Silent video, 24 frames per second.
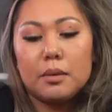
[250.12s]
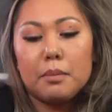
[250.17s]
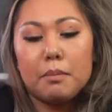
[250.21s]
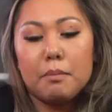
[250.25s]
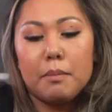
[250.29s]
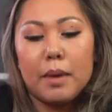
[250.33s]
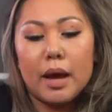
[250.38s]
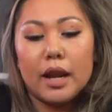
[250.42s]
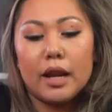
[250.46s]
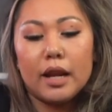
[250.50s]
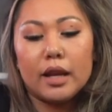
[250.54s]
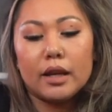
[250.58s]

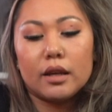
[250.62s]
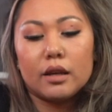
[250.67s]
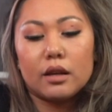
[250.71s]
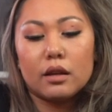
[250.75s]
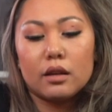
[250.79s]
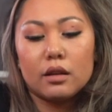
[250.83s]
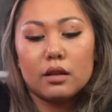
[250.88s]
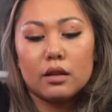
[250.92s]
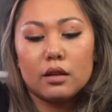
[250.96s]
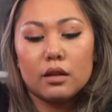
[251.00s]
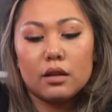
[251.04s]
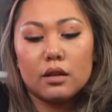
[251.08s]
medic
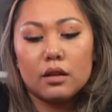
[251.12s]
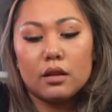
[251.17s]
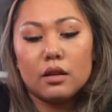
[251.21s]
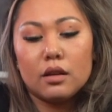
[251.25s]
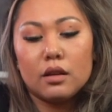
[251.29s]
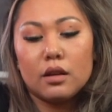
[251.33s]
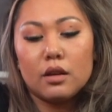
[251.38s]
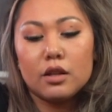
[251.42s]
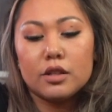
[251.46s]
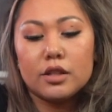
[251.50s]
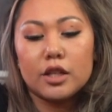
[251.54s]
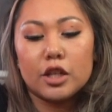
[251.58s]

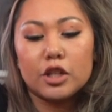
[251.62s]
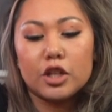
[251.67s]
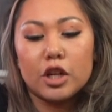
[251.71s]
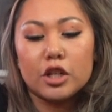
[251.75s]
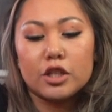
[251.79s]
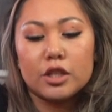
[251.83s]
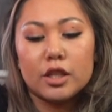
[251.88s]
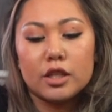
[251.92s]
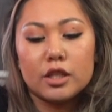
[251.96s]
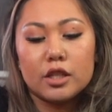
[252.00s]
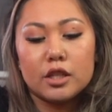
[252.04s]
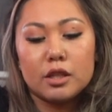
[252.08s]

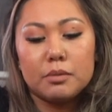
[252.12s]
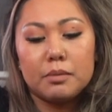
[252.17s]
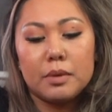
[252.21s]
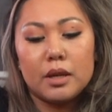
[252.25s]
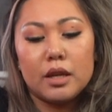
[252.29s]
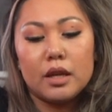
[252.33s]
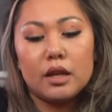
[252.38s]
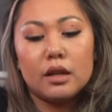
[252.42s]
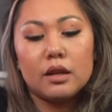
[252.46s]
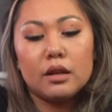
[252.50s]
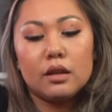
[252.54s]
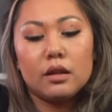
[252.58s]
suggests this to
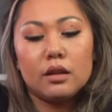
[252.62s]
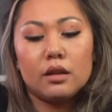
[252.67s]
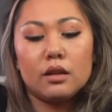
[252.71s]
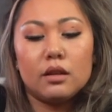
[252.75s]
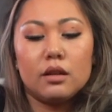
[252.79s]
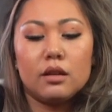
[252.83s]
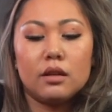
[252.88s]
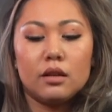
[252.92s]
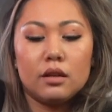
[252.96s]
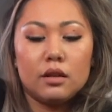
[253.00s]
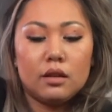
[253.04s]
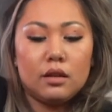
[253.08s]
me.
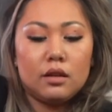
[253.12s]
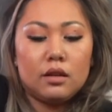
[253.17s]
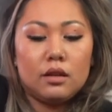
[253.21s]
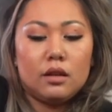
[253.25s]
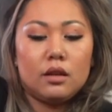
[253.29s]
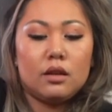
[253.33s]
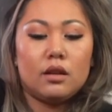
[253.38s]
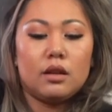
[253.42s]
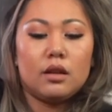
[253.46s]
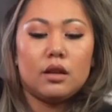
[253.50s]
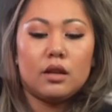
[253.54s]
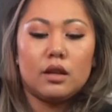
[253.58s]

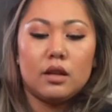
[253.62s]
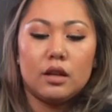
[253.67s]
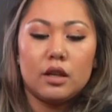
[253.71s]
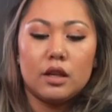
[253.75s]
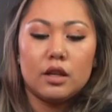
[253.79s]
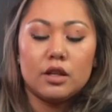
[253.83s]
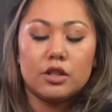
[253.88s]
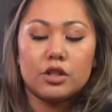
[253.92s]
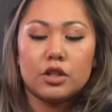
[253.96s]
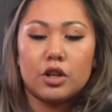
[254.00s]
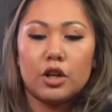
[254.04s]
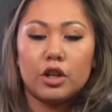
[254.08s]

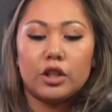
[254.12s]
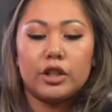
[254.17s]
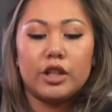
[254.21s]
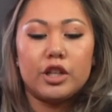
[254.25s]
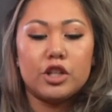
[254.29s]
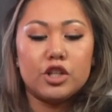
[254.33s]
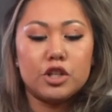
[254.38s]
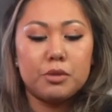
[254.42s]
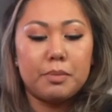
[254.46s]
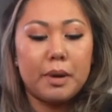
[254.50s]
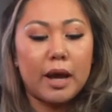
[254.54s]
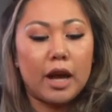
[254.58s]
He's currently
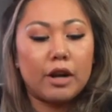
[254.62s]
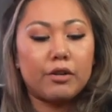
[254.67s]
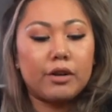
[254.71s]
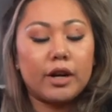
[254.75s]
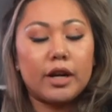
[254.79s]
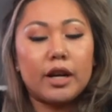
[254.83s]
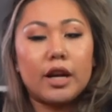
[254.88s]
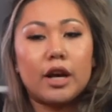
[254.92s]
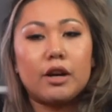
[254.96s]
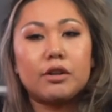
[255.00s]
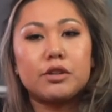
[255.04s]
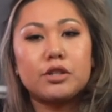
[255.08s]
in Japan
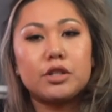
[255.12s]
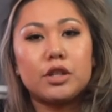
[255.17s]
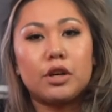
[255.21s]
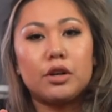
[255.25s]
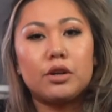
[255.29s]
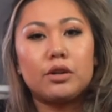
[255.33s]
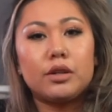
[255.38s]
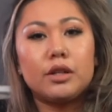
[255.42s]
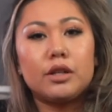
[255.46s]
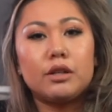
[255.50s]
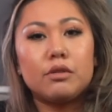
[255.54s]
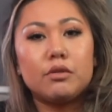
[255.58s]
right now, so
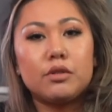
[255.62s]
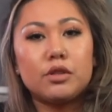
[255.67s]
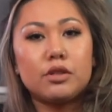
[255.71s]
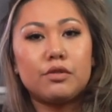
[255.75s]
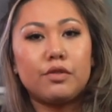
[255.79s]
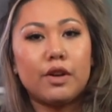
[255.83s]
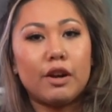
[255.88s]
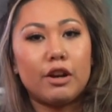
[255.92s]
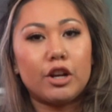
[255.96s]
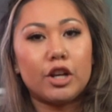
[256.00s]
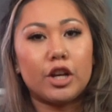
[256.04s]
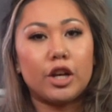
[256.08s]
it's a
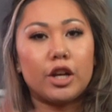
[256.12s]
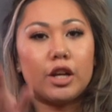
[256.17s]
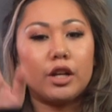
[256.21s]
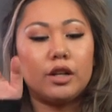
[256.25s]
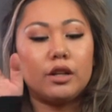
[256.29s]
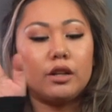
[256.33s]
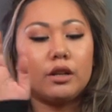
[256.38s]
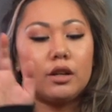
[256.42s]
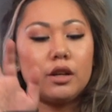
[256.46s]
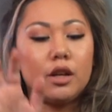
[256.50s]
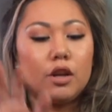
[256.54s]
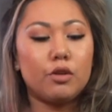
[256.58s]
very
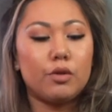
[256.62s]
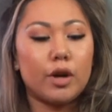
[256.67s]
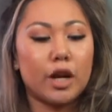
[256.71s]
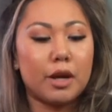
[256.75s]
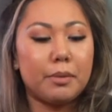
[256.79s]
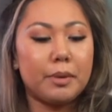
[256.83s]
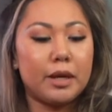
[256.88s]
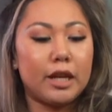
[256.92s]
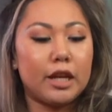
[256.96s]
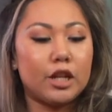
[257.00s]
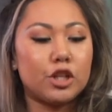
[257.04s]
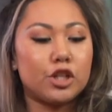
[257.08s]
good
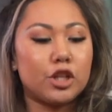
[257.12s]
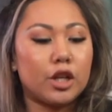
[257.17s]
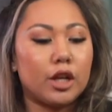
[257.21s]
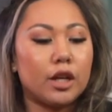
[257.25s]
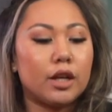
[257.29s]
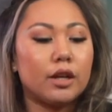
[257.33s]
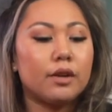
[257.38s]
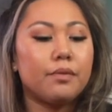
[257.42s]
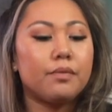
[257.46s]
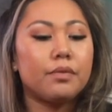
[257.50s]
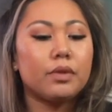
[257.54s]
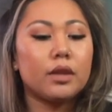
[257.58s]
recommendation.
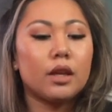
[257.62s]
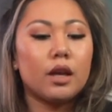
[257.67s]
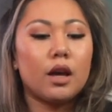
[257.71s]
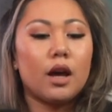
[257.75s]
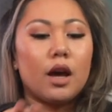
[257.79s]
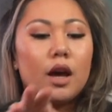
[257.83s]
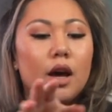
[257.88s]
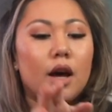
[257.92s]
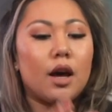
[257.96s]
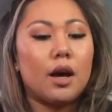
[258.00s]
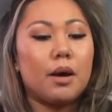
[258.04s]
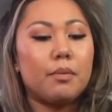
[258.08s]

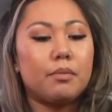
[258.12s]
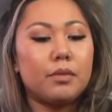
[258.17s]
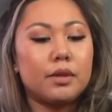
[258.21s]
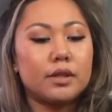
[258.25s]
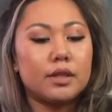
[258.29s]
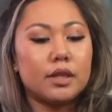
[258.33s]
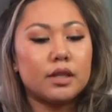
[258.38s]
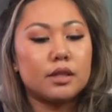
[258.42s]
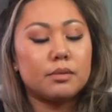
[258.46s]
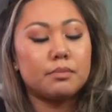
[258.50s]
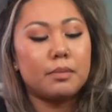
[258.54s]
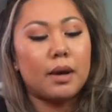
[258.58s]

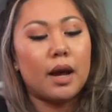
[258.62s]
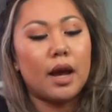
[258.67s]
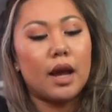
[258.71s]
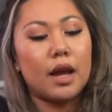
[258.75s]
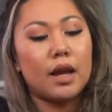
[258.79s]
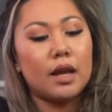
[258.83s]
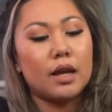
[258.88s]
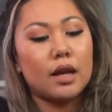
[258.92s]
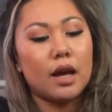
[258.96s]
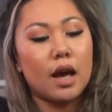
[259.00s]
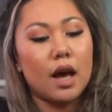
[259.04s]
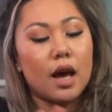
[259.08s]
This is
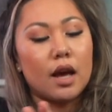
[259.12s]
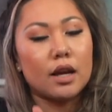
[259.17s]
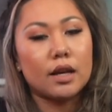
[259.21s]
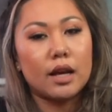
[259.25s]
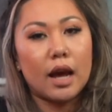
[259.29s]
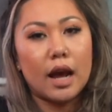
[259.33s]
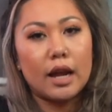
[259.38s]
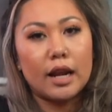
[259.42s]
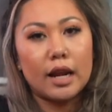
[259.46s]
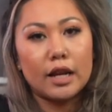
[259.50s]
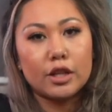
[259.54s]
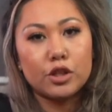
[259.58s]
my
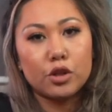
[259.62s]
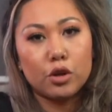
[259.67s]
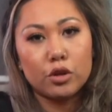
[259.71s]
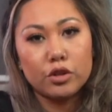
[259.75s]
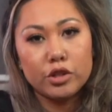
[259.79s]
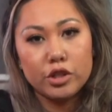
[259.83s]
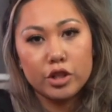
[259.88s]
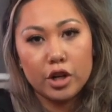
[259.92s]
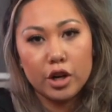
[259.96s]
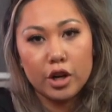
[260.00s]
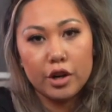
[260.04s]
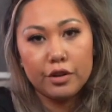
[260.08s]
kydex
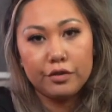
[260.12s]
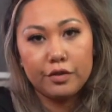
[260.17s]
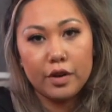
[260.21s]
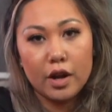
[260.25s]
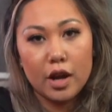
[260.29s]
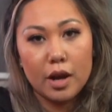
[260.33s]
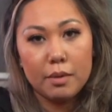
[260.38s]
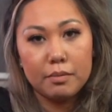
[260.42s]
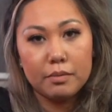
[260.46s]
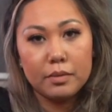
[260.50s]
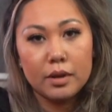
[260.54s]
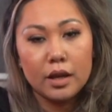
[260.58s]
holster
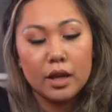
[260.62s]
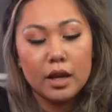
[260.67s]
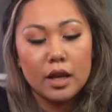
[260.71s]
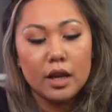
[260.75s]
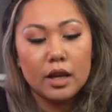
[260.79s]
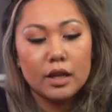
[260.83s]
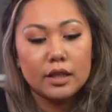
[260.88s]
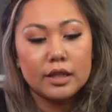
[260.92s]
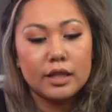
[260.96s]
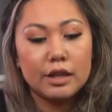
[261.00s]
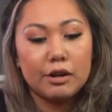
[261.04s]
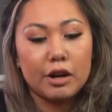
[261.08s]
from
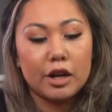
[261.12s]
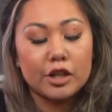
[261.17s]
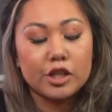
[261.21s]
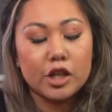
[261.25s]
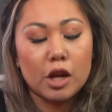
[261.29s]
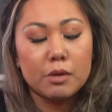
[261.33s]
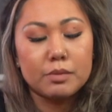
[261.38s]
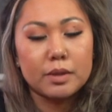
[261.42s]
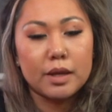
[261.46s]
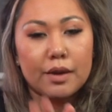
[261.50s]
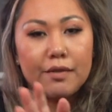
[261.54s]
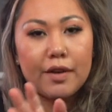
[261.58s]
TREX
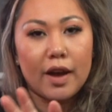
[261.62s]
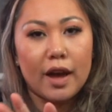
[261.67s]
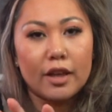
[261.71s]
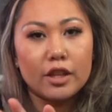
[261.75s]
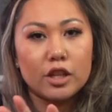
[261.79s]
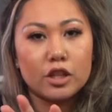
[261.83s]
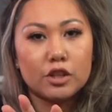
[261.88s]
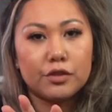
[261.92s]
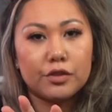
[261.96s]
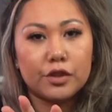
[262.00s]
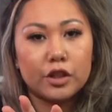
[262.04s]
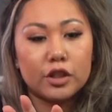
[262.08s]
Arms. I've had
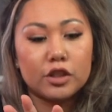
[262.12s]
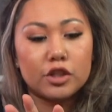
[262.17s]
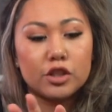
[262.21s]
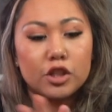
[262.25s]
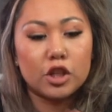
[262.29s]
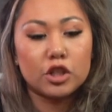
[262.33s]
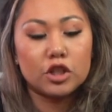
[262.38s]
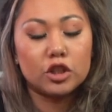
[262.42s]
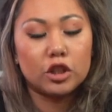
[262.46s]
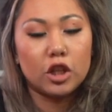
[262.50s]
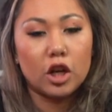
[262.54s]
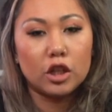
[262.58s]
this for
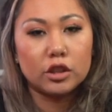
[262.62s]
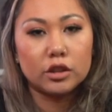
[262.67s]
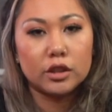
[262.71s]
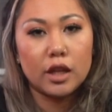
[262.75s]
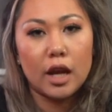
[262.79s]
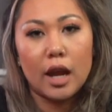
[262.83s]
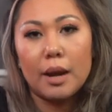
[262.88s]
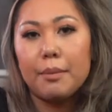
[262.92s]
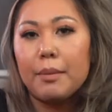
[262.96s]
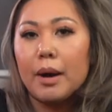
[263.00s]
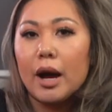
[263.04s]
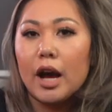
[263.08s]
such a long
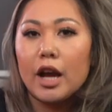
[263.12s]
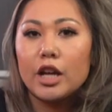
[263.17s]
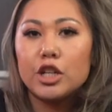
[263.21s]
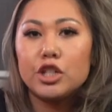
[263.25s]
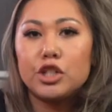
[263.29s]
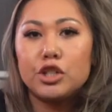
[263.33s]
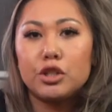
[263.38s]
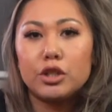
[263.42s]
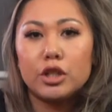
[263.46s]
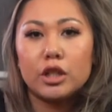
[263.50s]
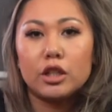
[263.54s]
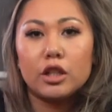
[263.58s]
time. I
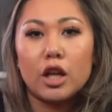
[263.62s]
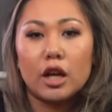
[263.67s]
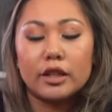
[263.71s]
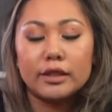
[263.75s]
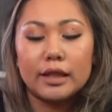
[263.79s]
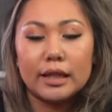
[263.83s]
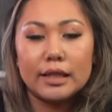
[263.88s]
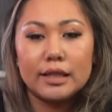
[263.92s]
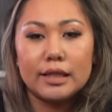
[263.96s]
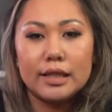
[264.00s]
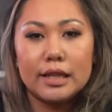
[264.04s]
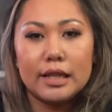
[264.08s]
shoot a Glock
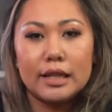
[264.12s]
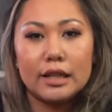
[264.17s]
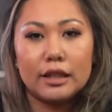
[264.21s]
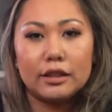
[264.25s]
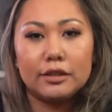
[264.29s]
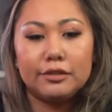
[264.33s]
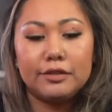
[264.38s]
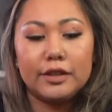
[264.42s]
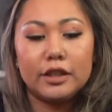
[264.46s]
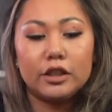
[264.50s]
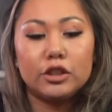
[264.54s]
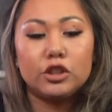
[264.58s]
19 on
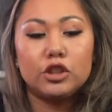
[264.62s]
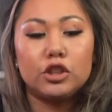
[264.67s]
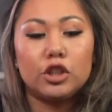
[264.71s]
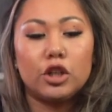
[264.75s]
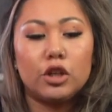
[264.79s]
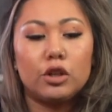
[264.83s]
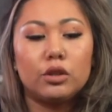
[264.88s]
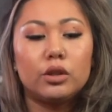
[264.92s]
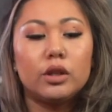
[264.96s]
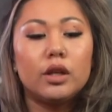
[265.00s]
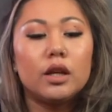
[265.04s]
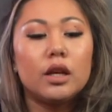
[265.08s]
the field,
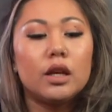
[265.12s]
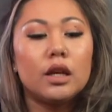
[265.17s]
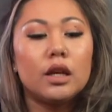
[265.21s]
so